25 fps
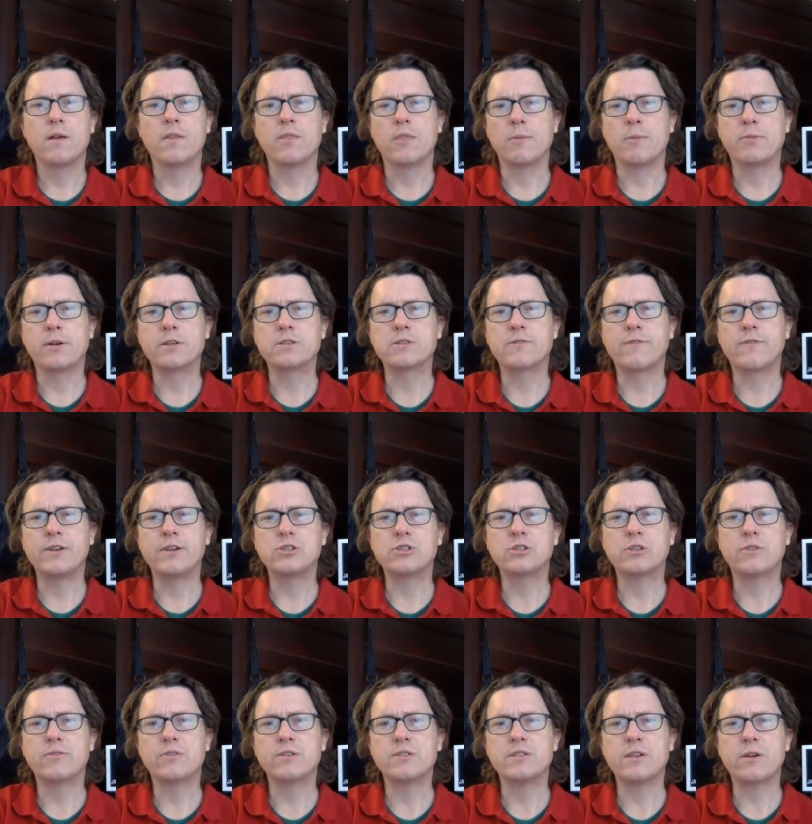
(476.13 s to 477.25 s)
The preservation
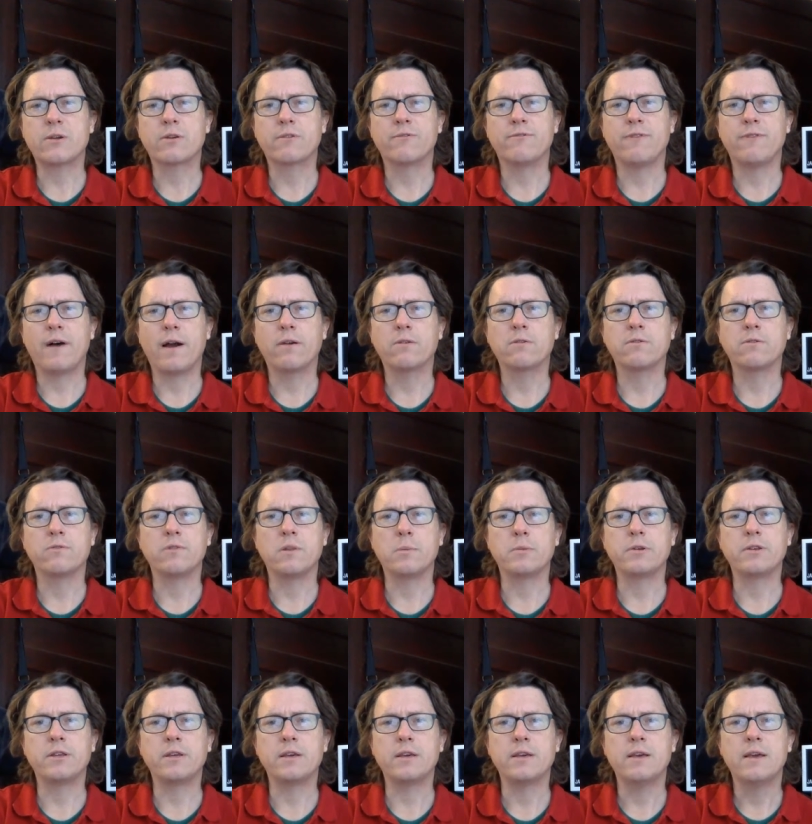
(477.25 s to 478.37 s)
of the sacred fire of
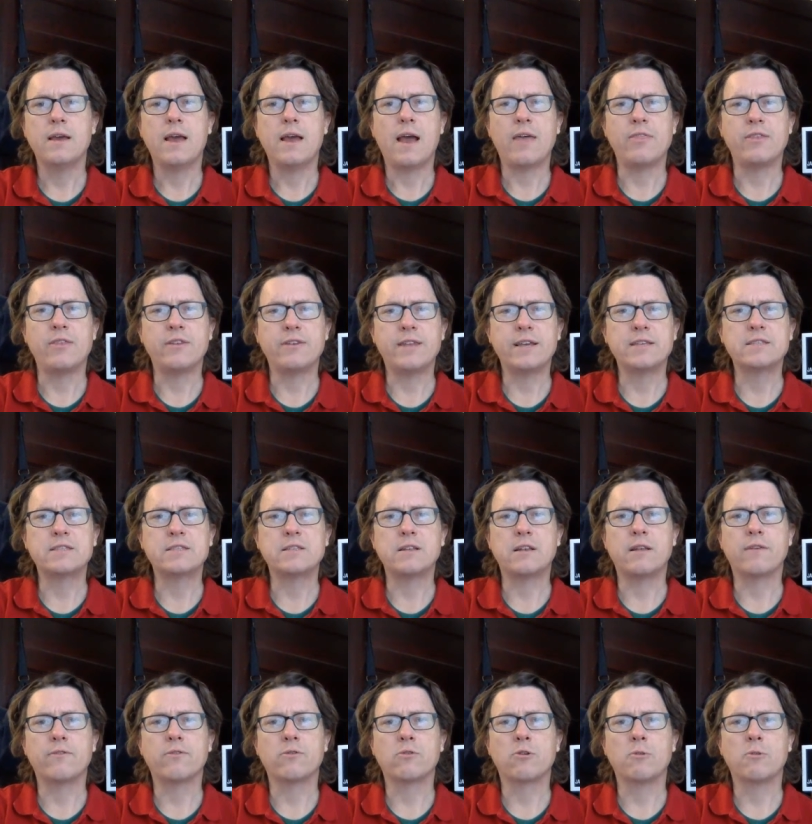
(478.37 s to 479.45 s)
liberty and the destiny of the